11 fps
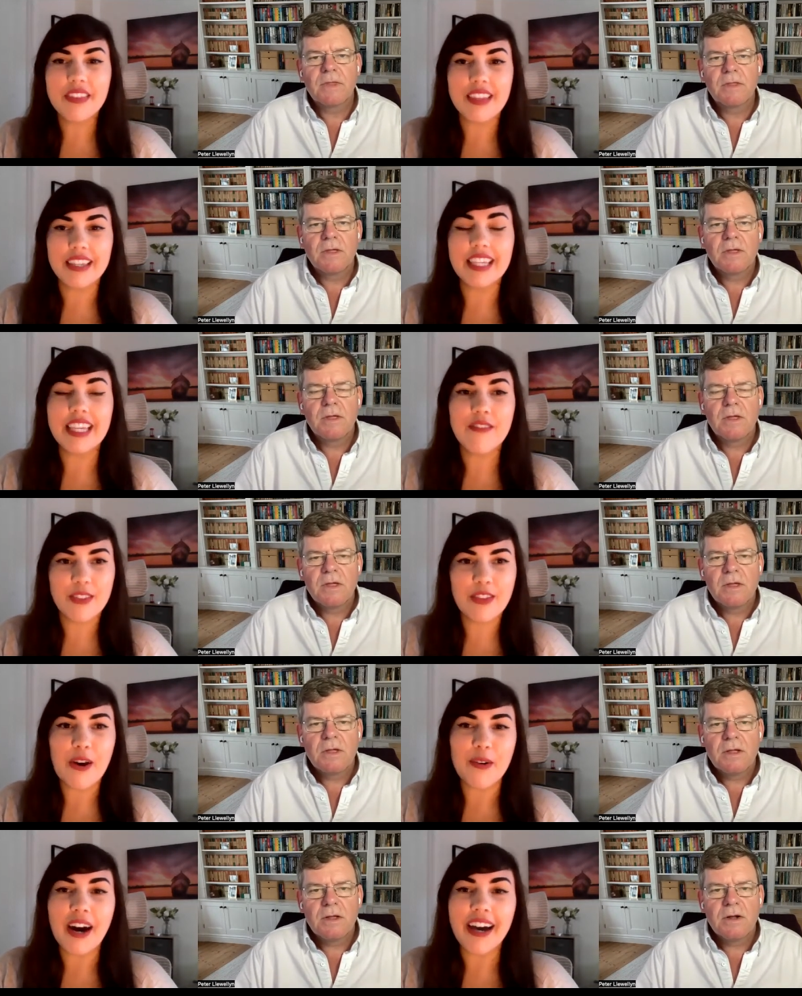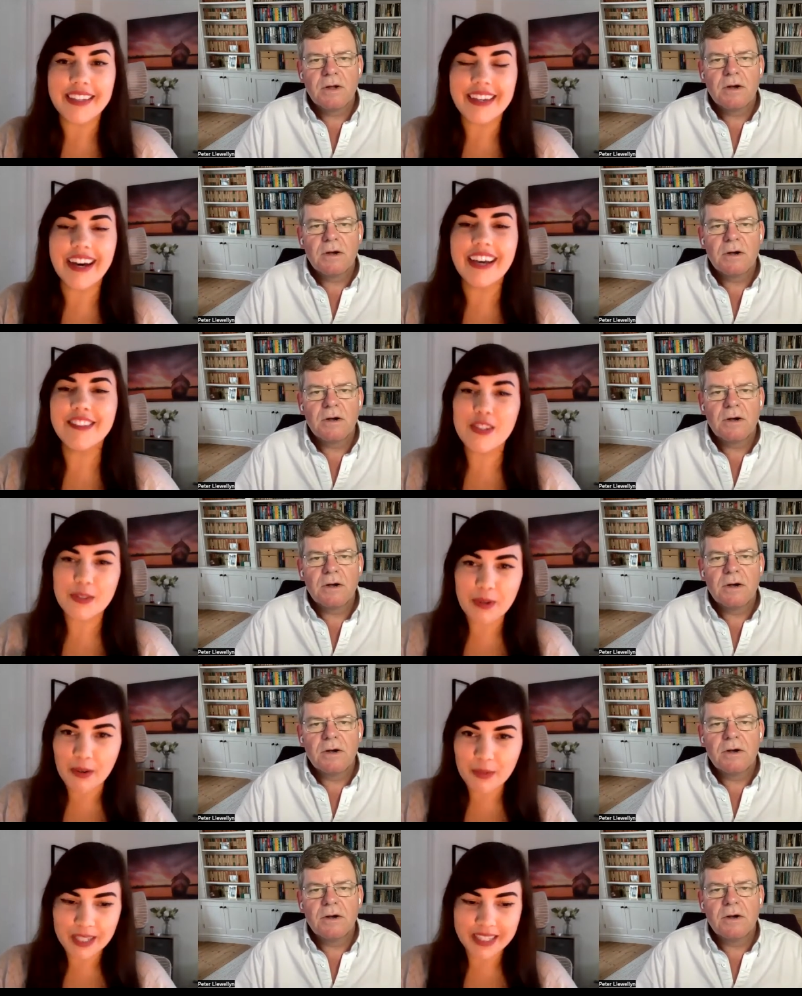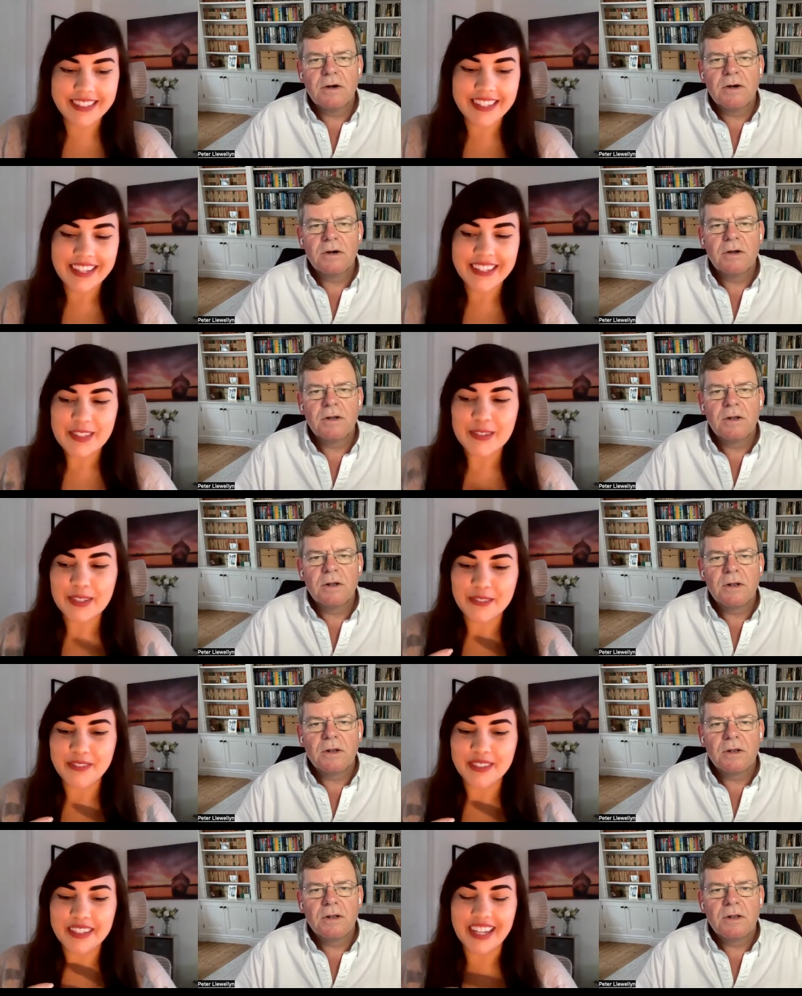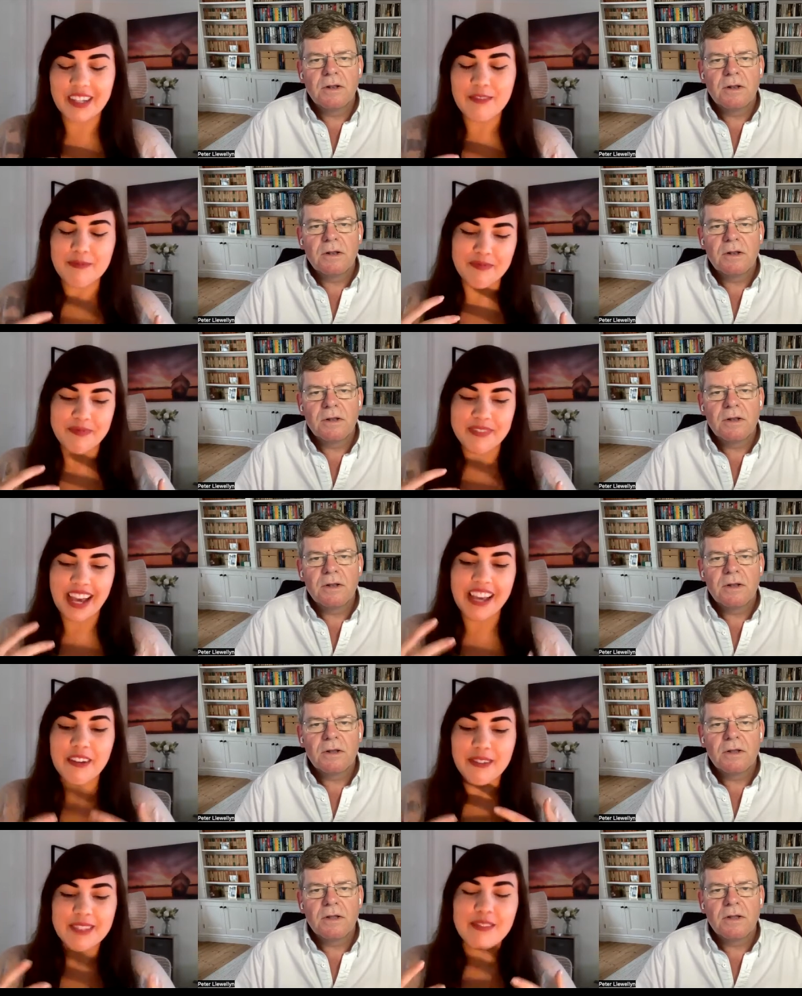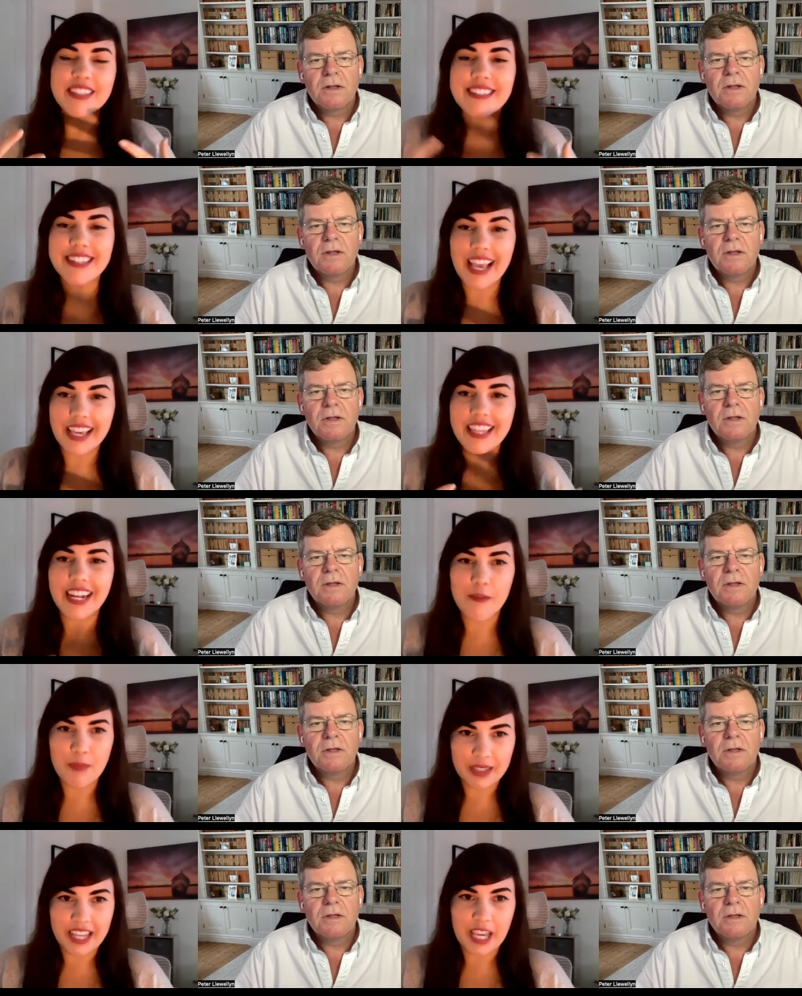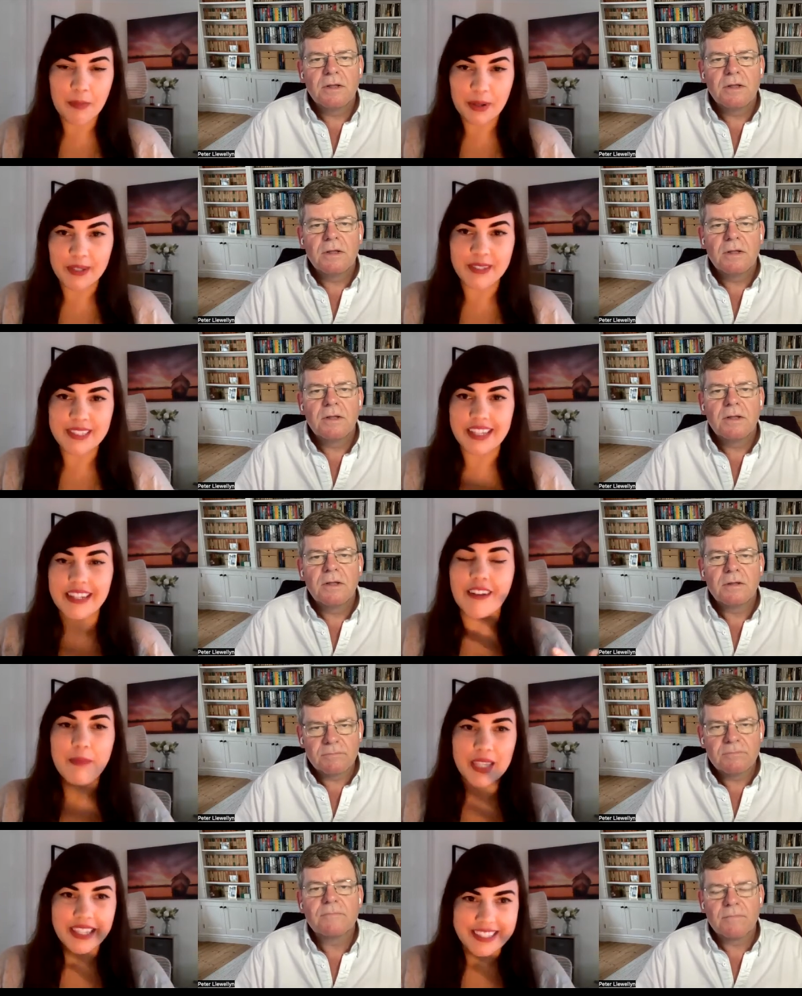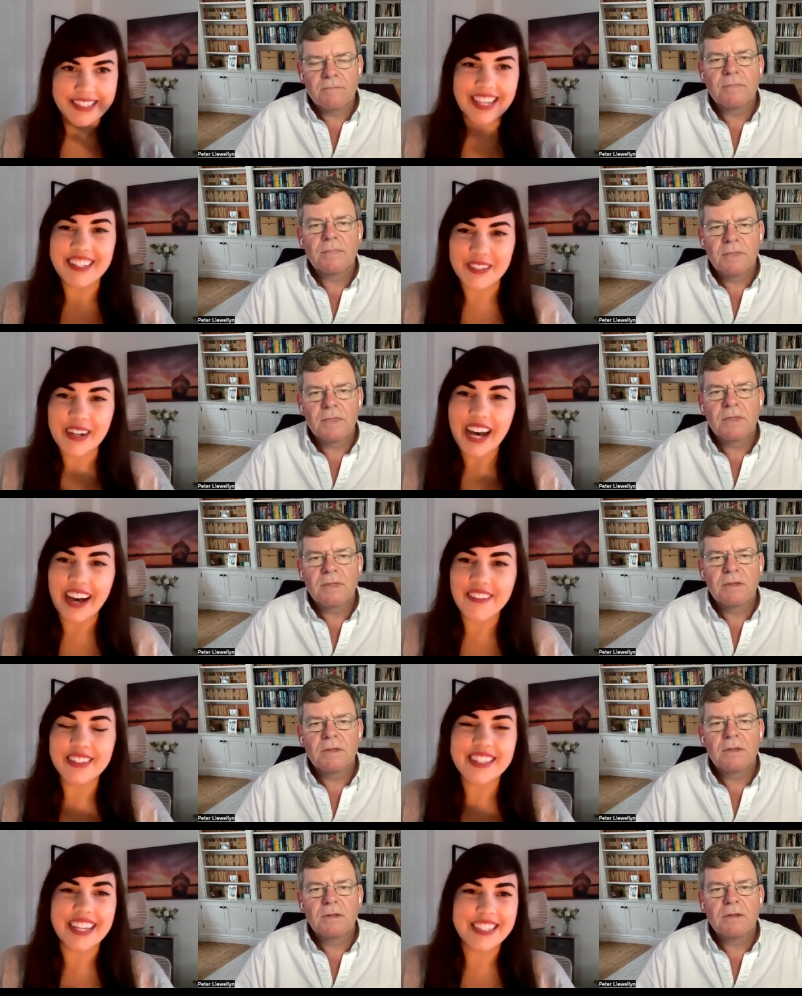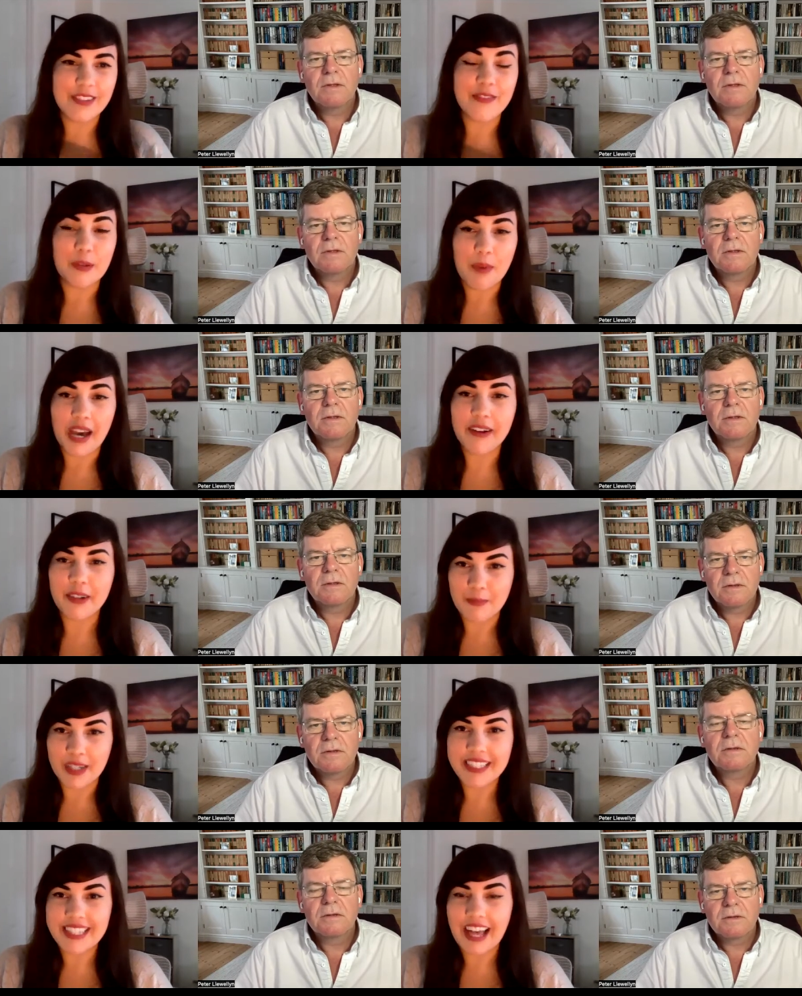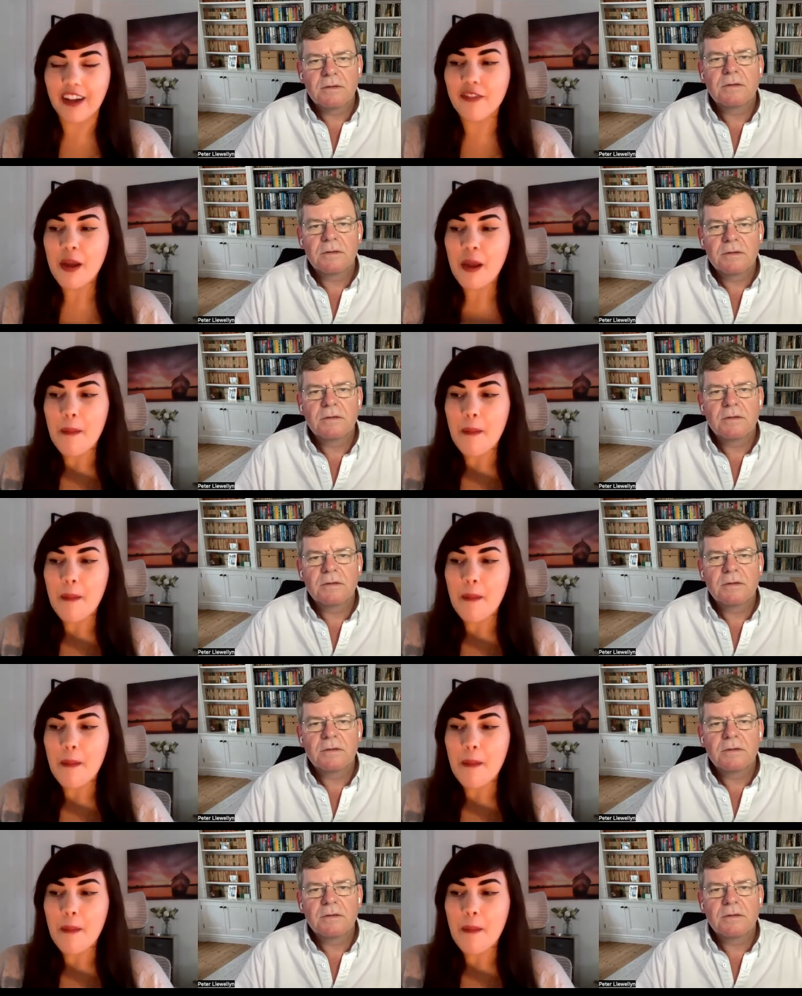Speaker 1: thing, even though I I do always sort of um I always say that I'm a lay person because I don't have a scientific background myself,